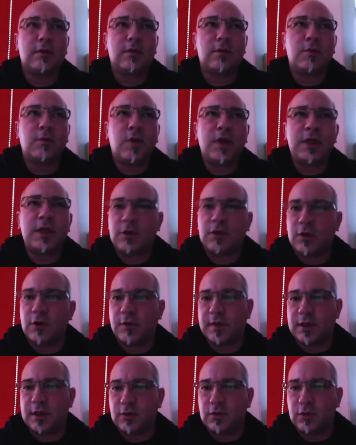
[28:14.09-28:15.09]

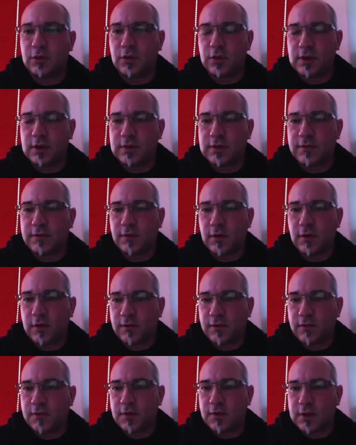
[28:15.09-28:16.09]
monitoring tools
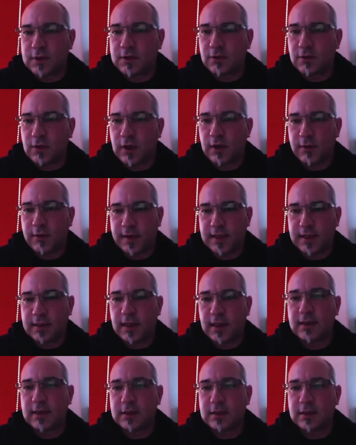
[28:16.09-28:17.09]
for Solar and
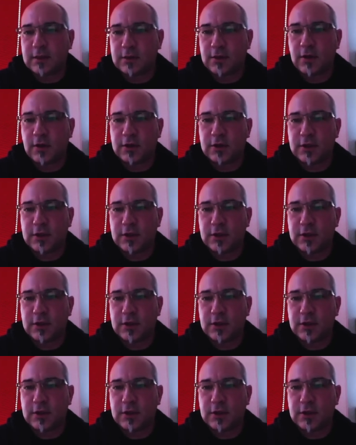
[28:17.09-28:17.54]
Elasticsearch.